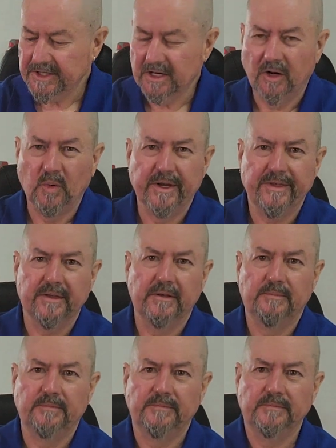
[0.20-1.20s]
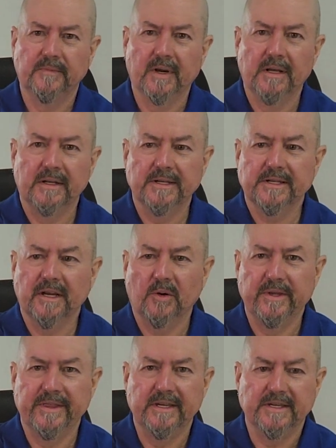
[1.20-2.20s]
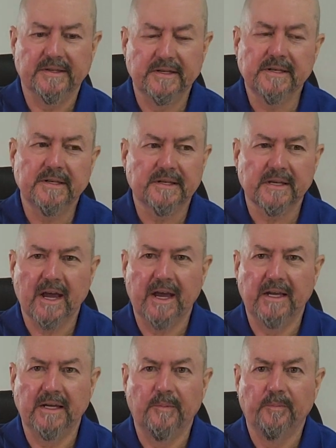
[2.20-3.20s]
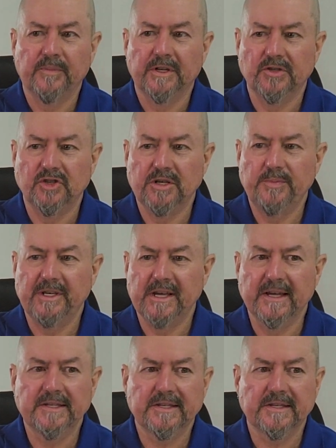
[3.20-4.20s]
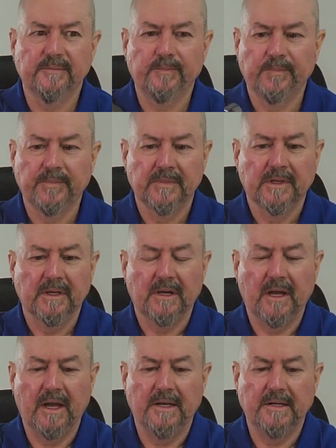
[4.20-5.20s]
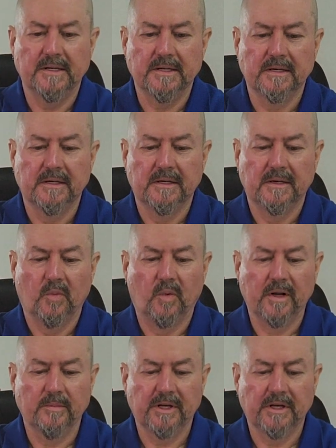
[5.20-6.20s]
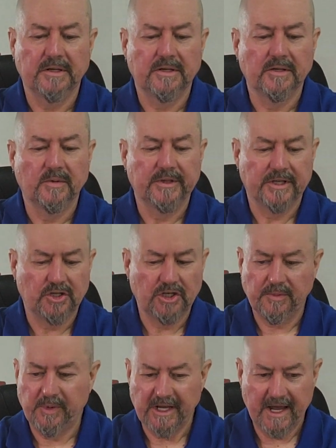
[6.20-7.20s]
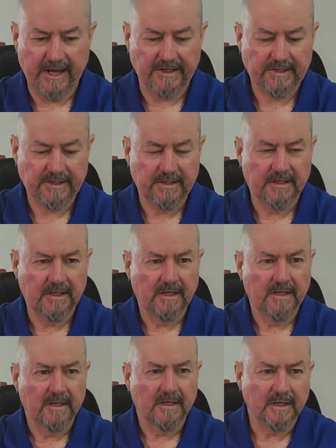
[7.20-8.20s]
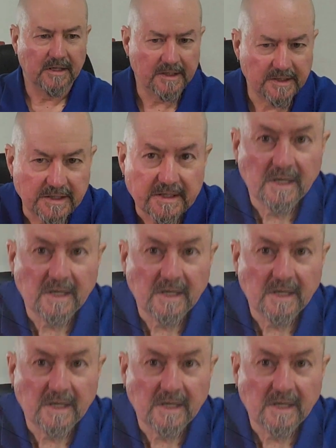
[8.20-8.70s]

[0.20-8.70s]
go with this. This is a GPS, and what I'm going to do with the GPS is